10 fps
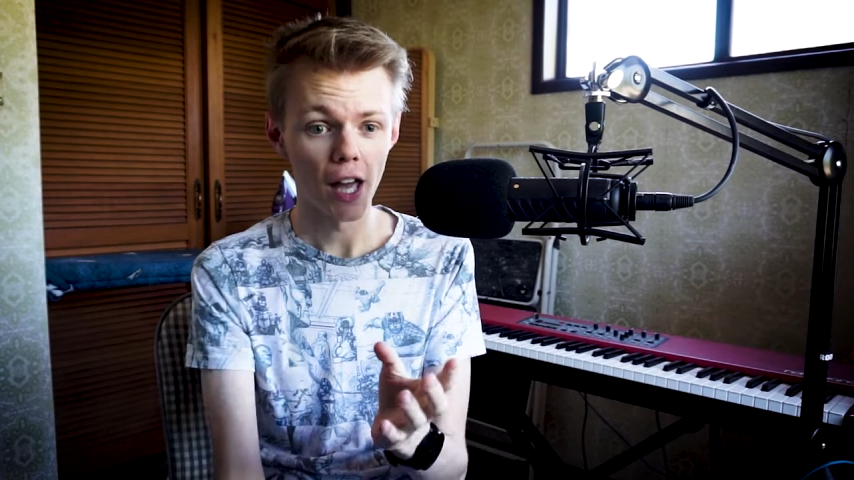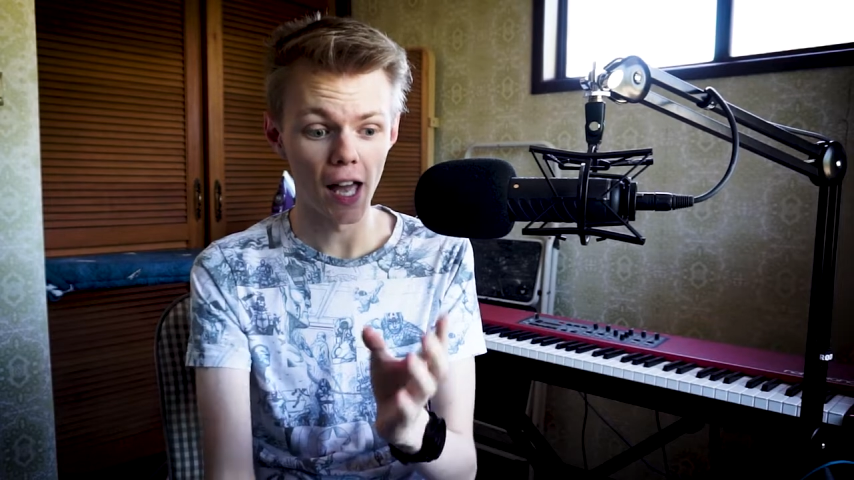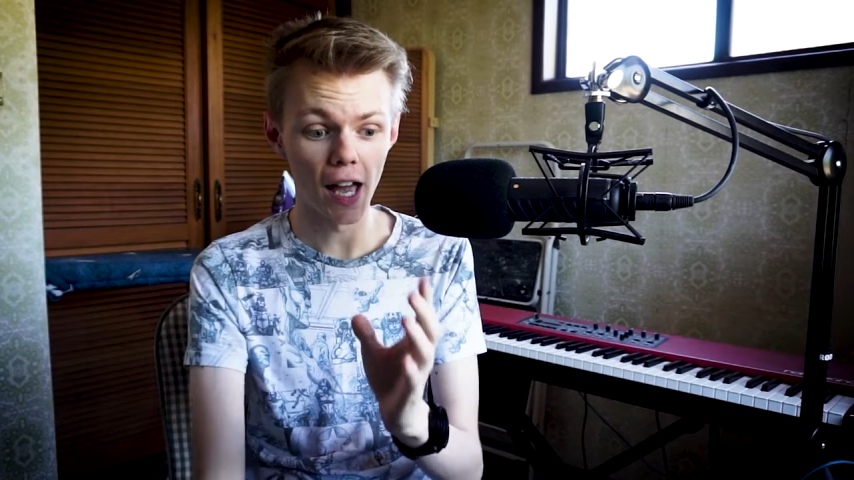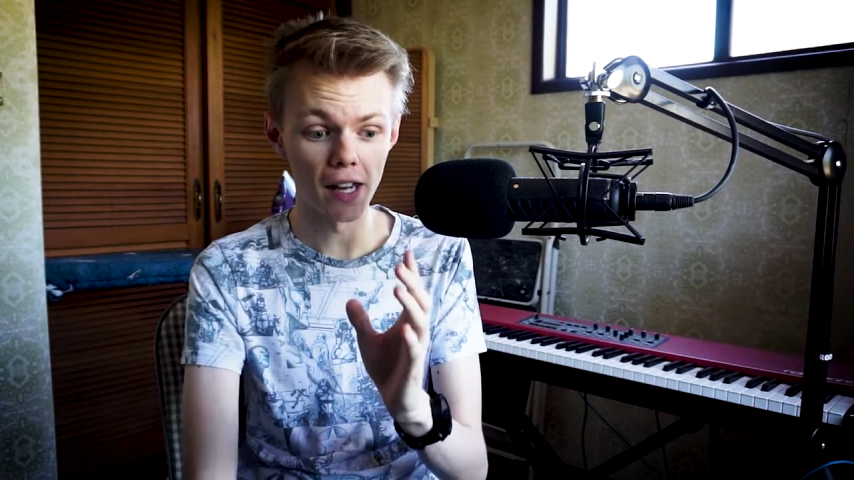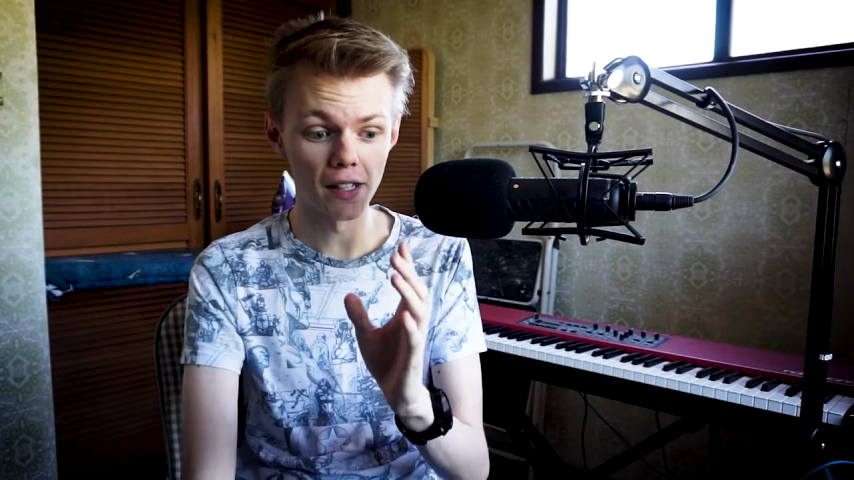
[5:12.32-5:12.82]

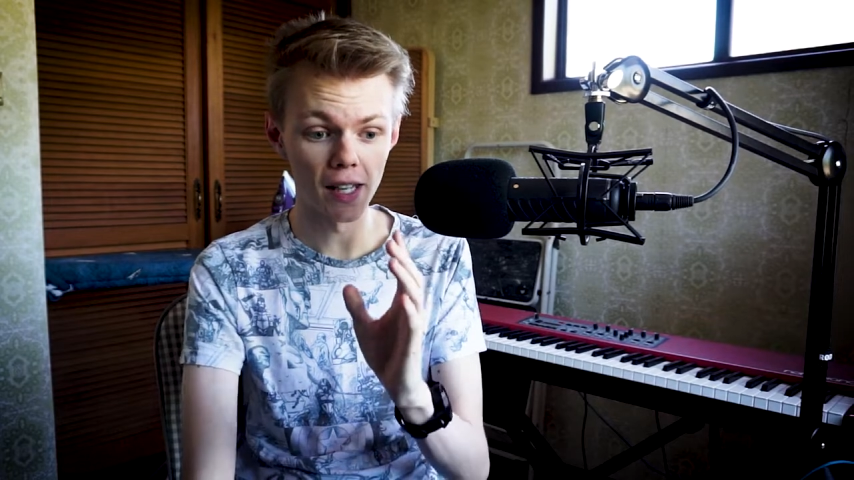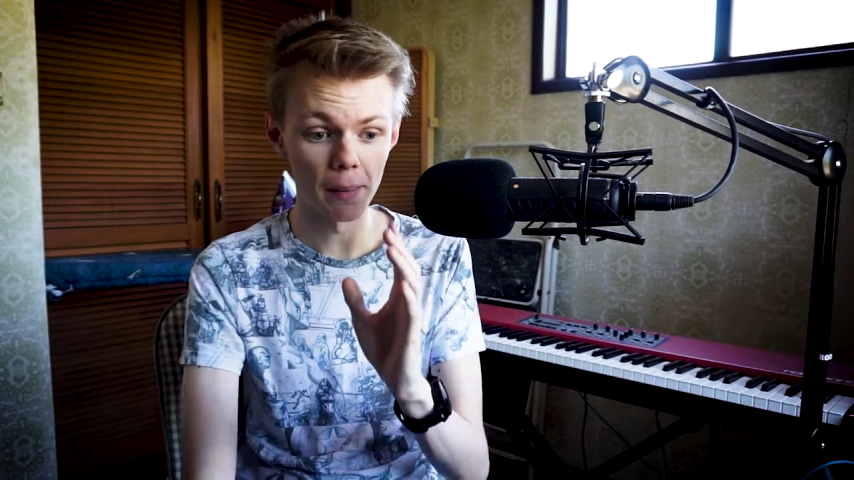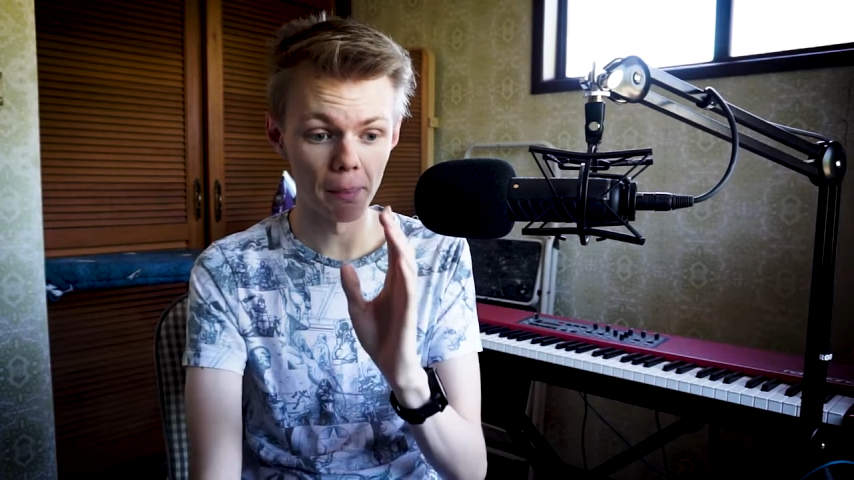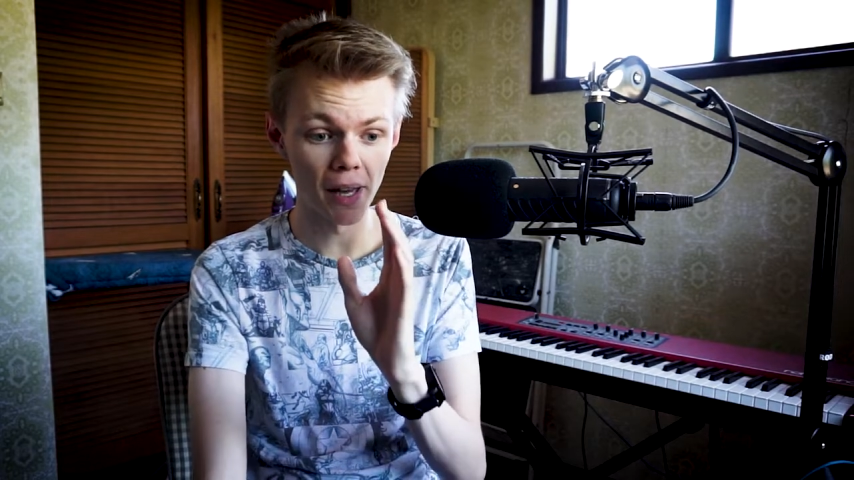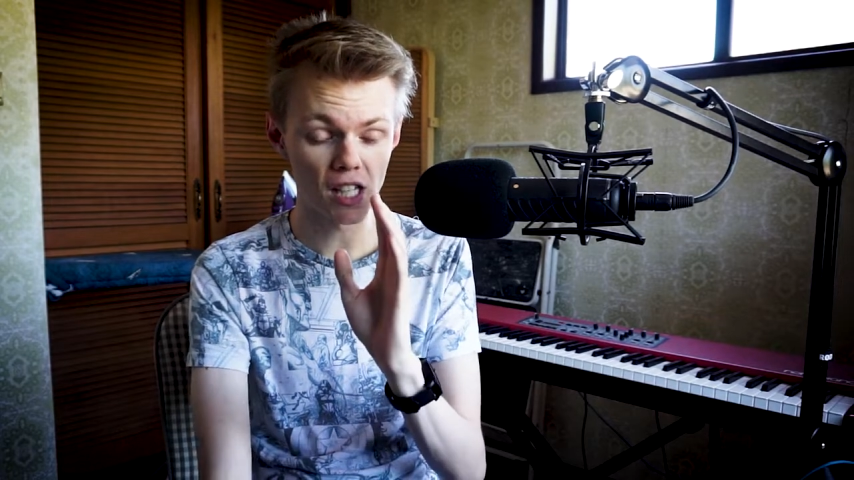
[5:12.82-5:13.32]
and
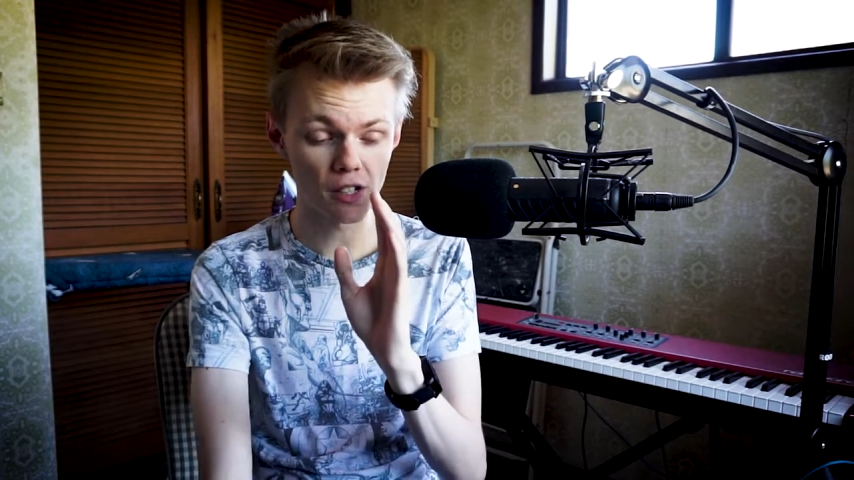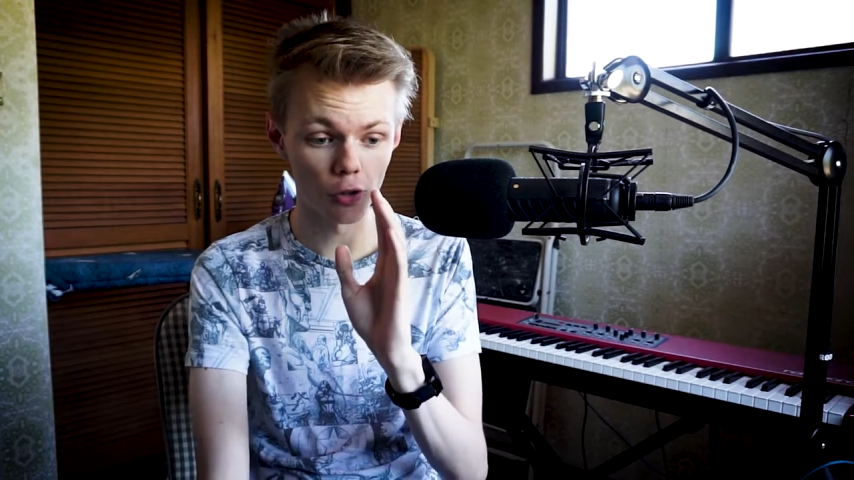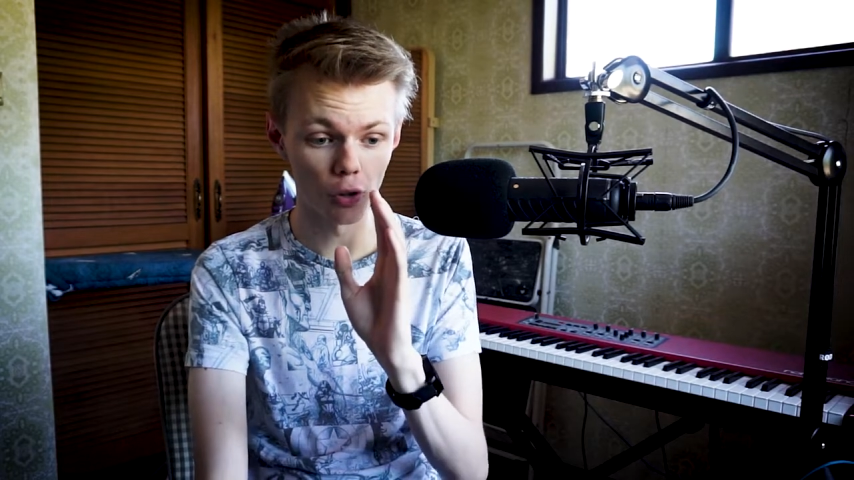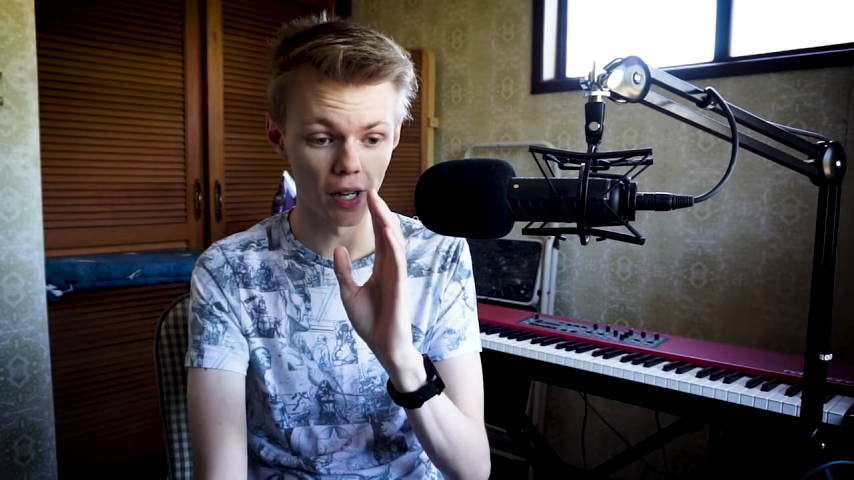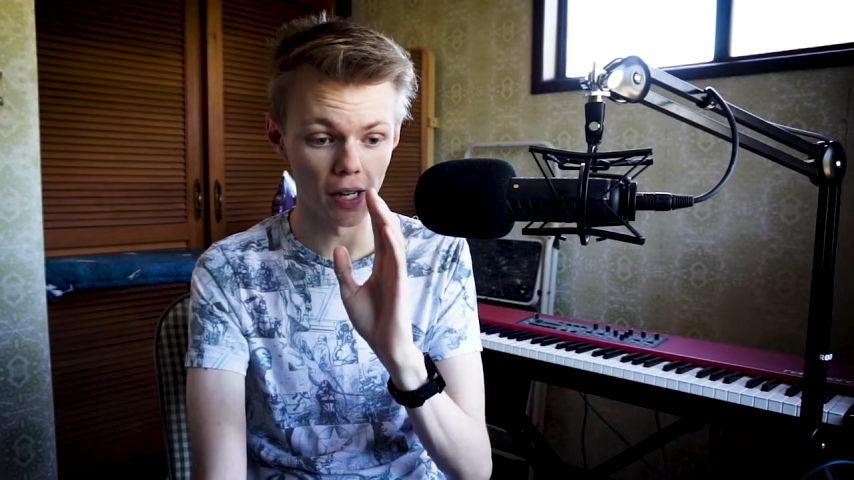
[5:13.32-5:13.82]
it makes
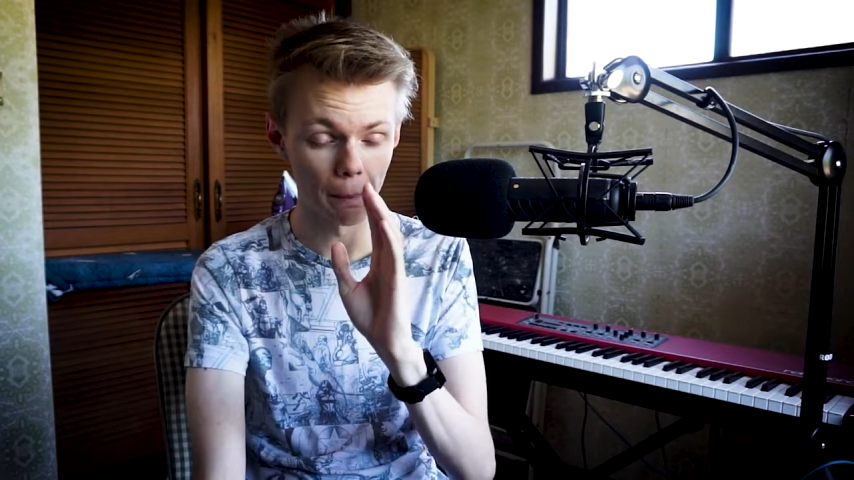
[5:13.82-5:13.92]
for an